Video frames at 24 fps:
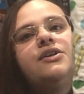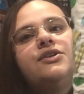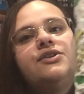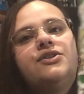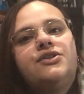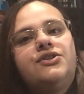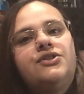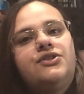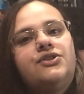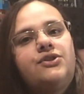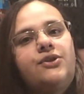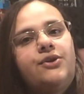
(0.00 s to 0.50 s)

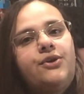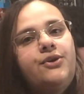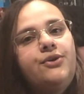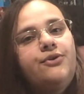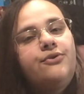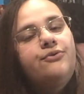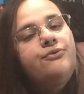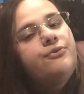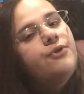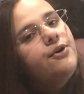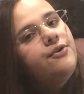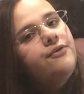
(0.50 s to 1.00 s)
So
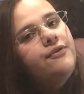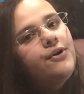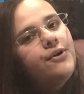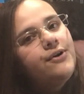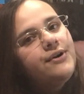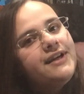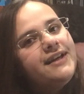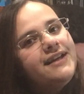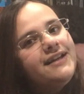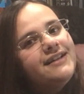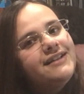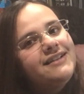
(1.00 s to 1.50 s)
Roro
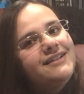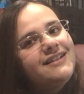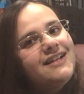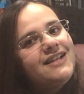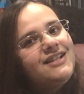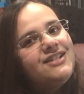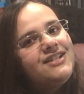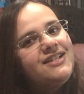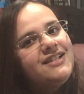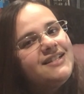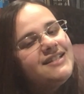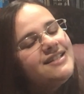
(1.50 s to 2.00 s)
here, as
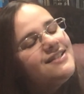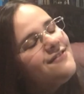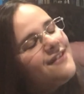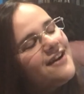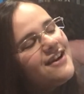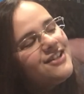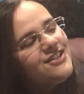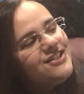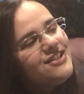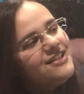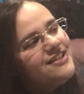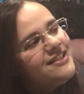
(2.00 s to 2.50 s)
she is
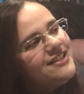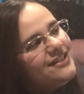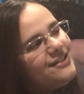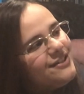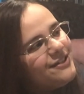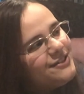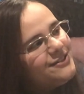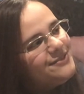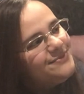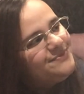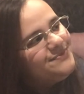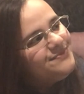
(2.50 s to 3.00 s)
affectionately
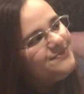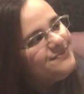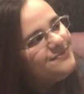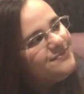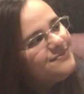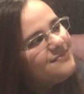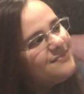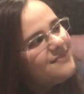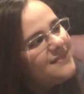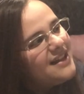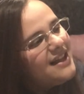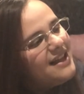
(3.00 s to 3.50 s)
known,
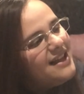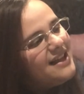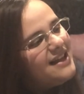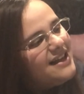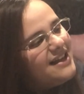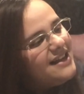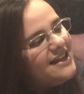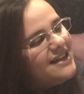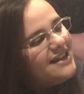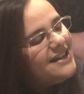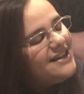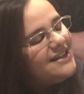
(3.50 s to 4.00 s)

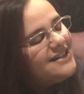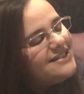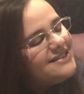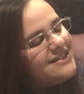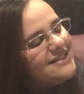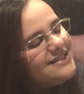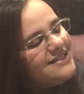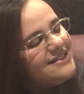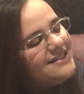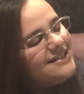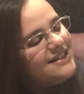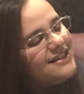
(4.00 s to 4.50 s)
is
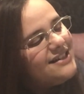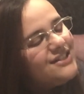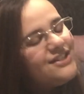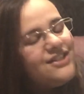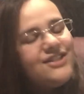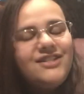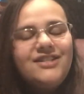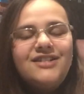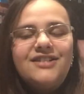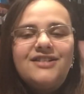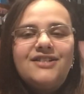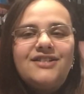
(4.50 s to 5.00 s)

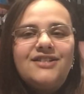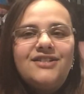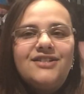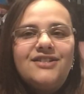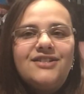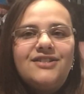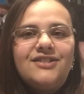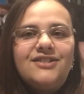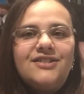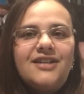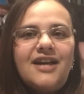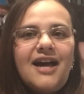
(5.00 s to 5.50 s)
stitched
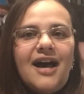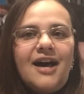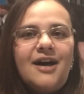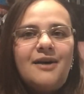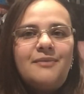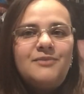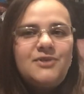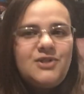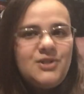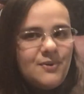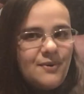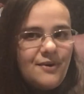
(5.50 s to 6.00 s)

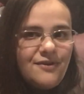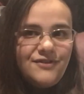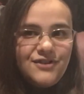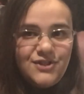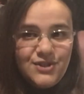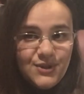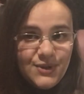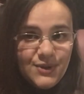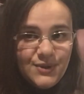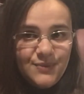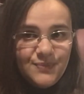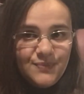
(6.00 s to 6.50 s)

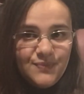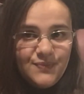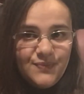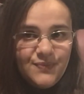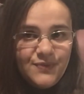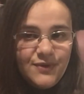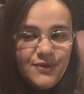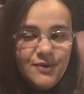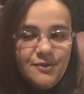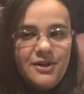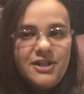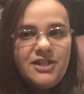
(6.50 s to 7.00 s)
2/2,
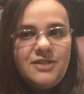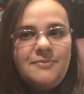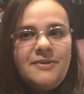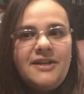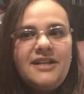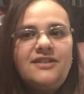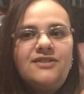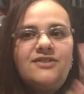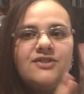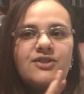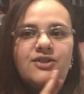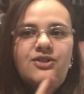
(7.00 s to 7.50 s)
which
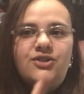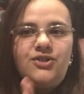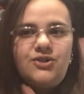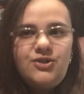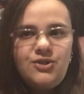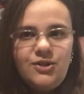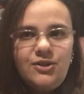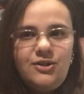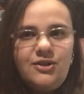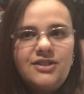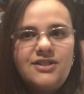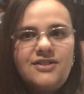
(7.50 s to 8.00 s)
means
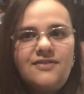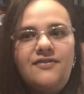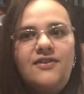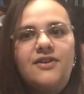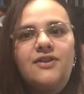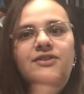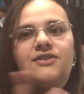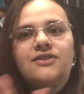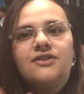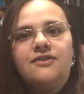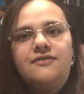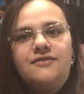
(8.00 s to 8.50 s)
2 lots of
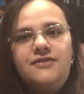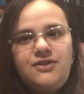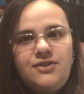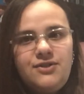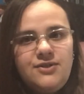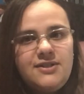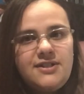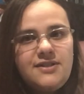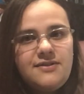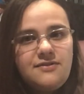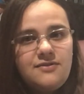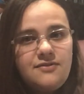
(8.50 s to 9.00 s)
floss over 2
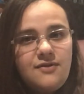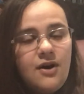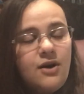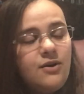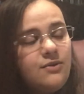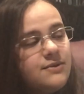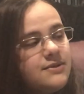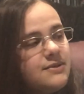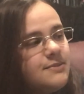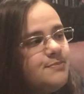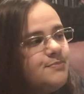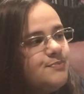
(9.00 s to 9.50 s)
sets of
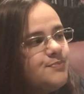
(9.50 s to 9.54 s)
holes.